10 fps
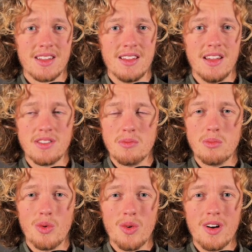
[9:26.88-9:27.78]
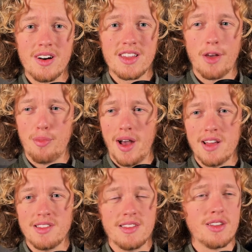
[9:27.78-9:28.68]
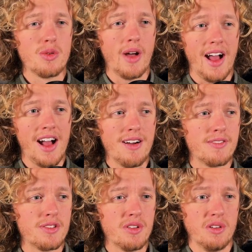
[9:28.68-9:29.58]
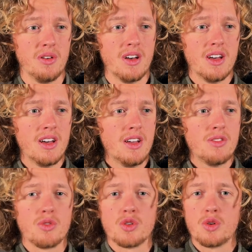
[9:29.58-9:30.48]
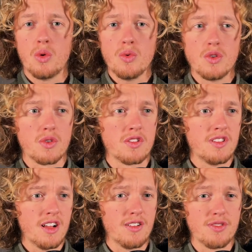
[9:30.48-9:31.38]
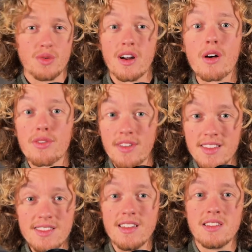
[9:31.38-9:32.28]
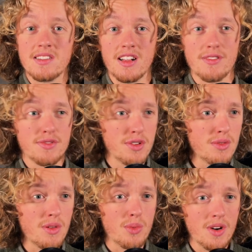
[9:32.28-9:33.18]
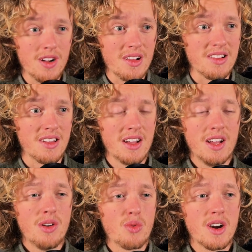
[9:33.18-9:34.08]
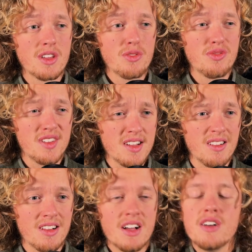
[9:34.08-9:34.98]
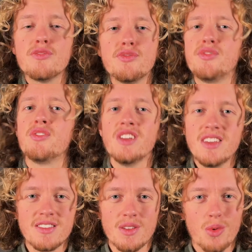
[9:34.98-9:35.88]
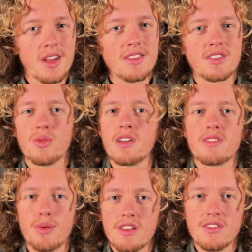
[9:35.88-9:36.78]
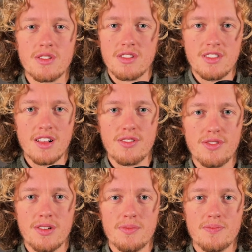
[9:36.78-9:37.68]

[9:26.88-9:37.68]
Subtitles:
And the more capacity you have to show yourself, your authentic self, to the world, where you feel free in the way that you express yourself,